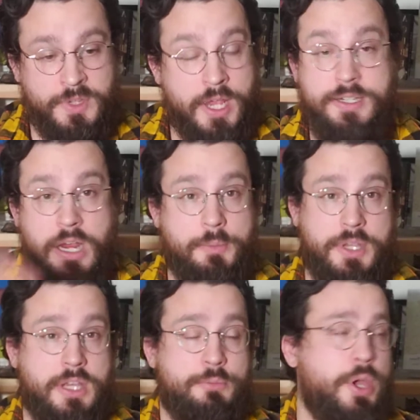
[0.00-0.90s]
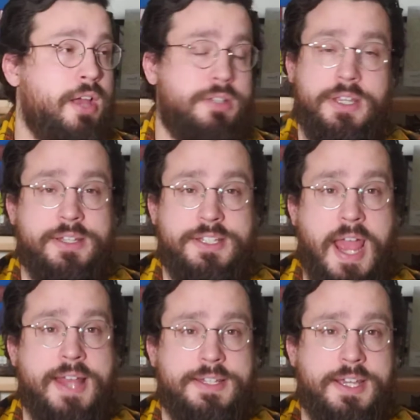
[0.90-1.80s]
And time and again, Bukowski gets his
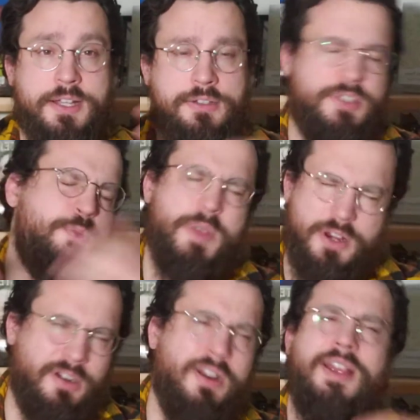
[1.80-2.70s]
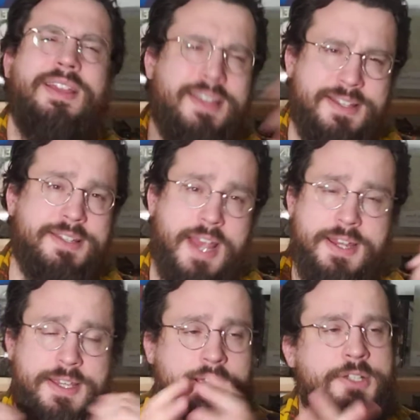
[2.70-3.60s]
ass kicked. The speaker, gets his
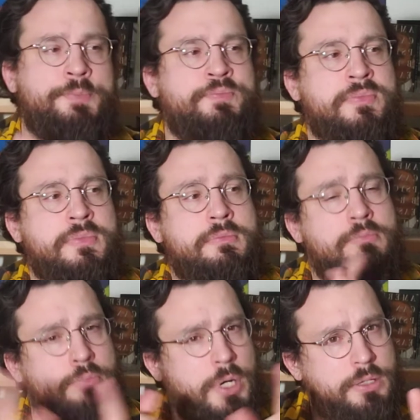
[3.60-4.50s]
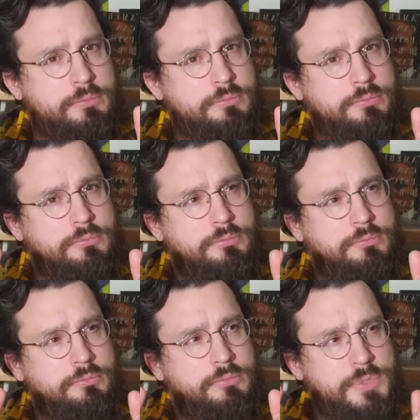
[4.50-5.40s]
ass kicked. But
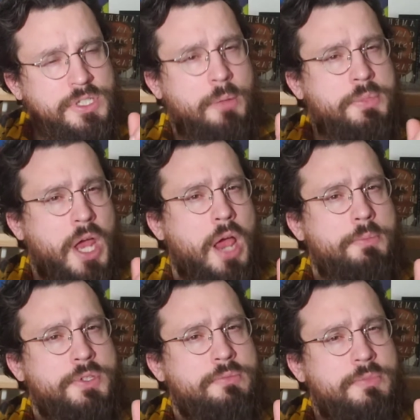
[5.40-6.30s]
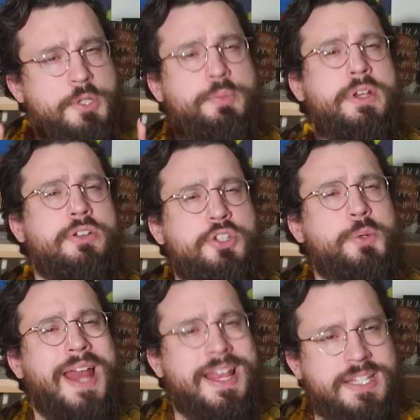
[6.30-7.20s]
sometimes the speaker's
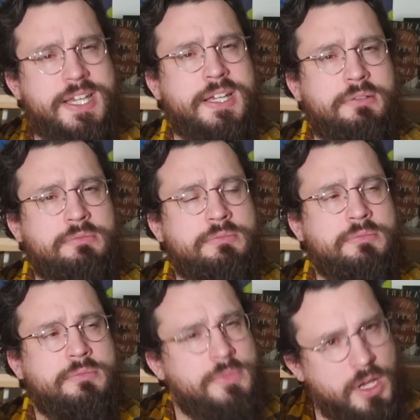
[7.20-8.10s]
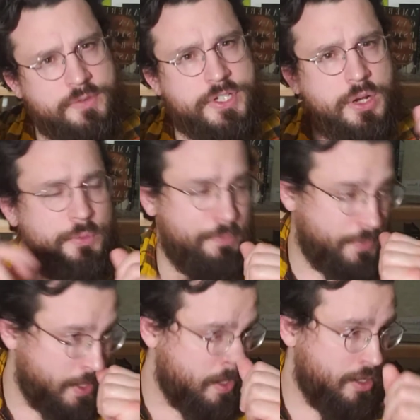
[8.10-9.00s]
doing ass kicking of his own.
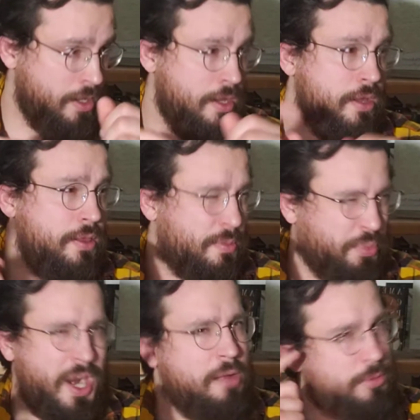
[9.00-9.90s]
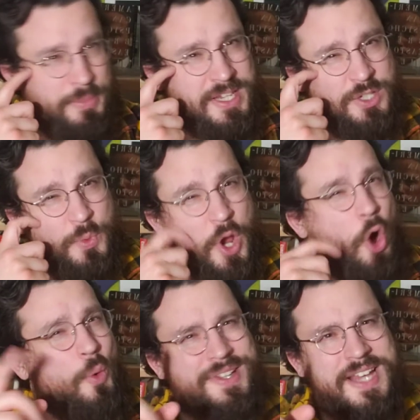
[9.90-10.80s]
The problem is we
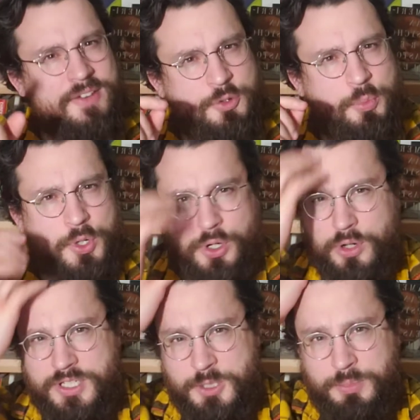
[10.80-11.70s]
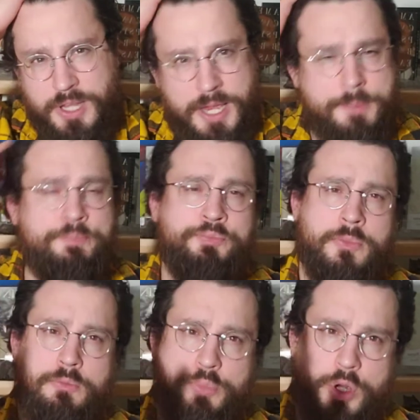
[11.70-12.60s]
always have to put it on display
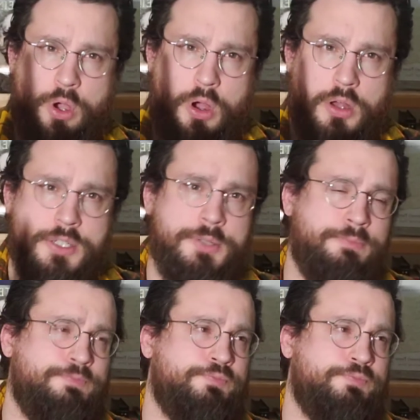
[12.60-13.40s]
because